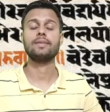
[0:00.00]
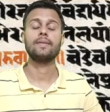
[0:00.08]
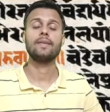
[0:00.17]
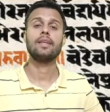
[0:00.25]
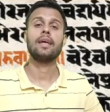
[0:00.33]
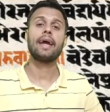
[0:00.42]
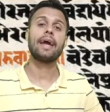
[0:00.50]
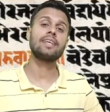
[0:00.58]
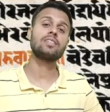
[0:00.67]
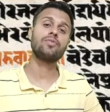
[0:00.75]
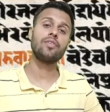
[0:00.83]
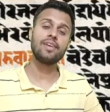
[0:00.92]

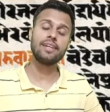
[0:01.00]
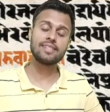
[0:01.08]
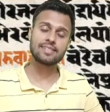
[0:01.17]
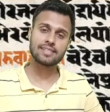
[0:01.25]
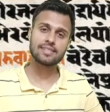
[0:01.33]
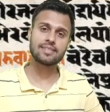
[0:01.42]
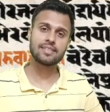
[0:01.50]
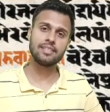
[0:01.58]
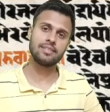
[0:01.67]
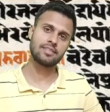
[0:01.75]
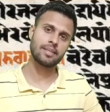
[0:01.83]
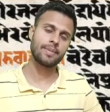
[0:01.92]
origin of
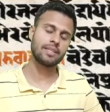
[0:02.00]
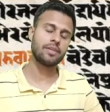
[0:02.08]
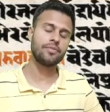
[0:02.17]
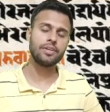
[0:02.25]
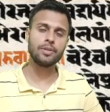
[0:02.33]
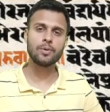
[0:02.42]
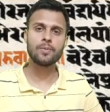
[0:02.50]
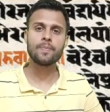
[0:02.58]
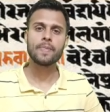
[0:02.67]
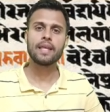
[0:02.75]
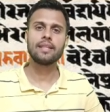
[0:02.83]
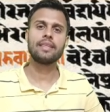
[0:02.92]
Aryan's theory.
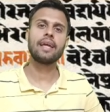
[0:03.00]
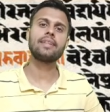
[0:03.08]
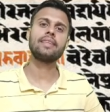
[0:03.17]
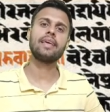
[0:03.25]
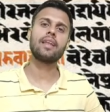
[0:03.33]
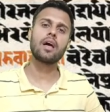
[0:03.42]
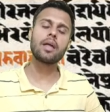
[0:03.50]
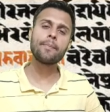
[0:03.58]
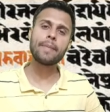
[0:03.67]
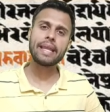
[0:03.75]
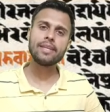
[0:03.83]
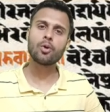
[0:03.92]
As we will discuss
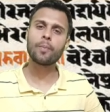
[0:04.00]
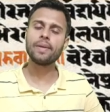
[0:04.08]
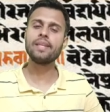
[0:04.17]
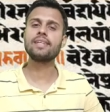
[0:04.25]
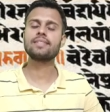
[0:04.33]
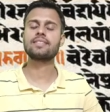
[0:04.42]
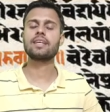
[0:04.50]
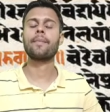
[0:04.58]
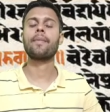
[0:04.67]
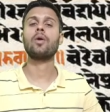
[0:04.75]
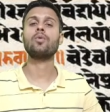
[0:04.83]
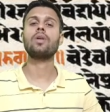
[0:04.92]
in some other
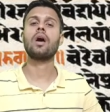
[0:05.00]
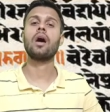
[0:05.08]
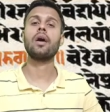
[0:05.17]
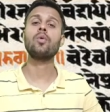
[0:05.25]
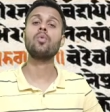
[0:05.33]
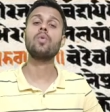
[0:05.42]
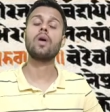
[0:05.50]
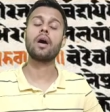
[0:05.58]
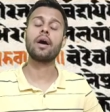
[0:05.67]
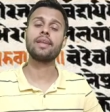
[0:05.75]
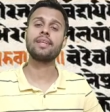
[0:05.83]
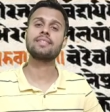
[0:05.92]
video, that there
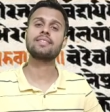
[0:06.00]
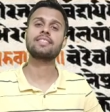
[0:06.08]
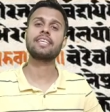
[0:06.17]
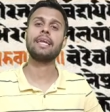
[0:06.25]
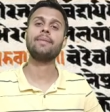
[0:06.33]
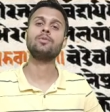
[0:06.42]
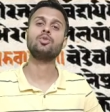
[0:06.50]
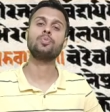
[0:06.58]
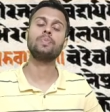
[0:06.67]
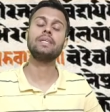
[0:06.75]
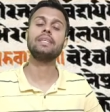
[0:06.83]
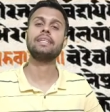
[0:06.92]
are many opinions
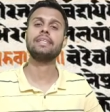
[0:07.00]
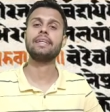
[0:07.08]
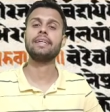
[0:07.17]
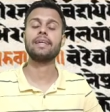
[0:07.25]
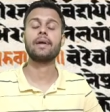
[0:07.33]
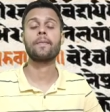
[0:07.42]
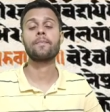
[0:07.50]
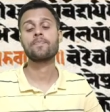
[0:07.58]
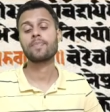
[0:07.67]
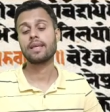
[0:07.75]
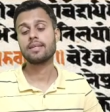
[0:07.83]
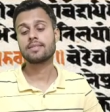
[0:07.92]
about how
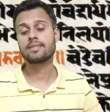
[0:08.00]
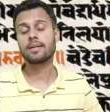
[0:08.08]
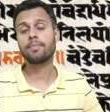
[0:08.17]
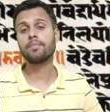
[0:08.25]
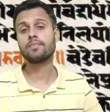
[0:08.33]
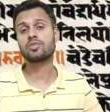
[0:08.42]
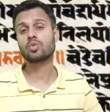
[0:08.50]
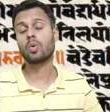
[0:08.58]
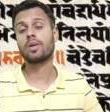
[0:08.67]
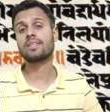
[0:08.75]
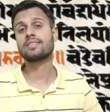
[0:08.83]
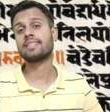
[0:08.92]
Aryans came
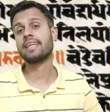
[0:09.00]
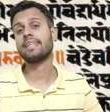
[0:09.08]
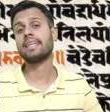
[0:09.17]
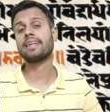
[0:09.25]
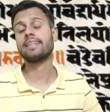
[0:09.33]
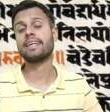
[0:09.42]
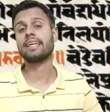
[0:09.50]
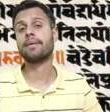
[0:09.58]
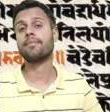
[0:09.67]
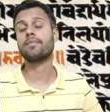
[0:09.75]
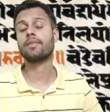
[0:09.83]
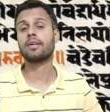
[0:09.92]
to be in India.
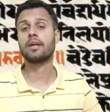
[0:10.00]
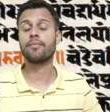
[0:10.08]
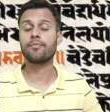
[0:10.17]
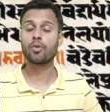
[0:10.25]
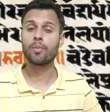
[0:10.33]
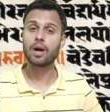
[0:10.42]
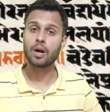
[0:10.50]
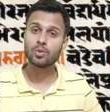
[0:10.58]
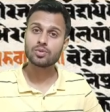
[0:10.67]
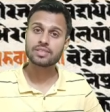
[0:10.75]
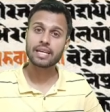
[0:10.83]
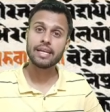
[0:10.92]
Some
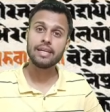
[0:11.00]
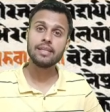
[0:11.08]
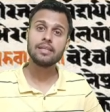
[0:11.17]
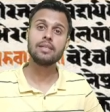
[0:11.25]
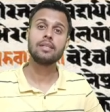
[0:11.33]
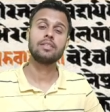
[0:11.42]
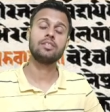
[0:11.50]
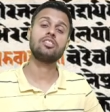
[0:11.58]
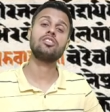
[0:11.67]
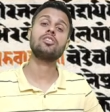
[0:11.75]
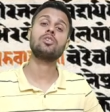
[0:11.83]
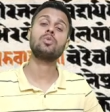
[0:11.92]
scholars say that they
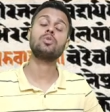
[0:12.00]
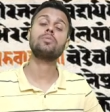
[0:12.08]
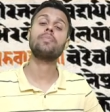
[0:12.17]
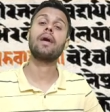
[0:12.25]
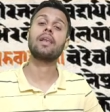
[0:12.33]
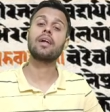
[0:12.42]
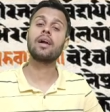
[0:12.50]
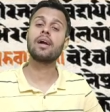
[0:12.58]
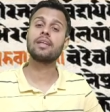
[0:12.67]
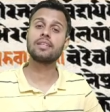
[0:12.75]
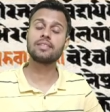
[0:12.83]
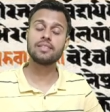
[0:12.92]
come from
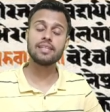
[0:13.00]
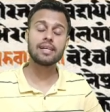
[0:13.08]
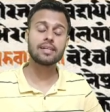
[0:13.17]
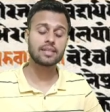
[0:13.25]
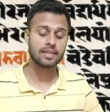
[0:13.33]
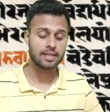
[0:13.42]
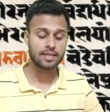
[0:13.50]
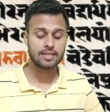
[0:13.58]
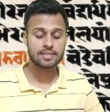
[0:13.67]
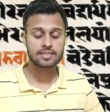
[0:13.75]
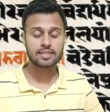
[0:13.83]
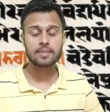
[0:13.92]
outside.
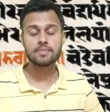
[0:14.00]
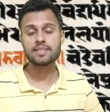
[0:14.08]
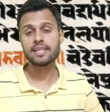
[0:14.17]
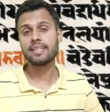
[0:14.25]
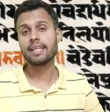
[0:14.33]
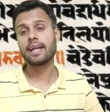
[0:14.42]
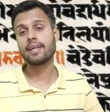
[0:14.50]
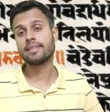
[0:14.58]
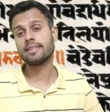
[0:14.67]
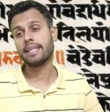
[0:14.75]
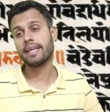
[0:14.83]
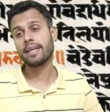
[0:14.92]
This includes Bal
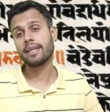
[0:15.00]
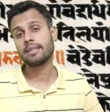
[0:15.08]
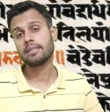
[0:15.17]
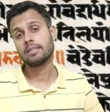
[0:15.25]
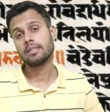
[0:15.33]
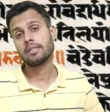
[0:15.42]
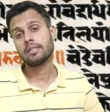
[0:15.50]
Gangadhar Tilak.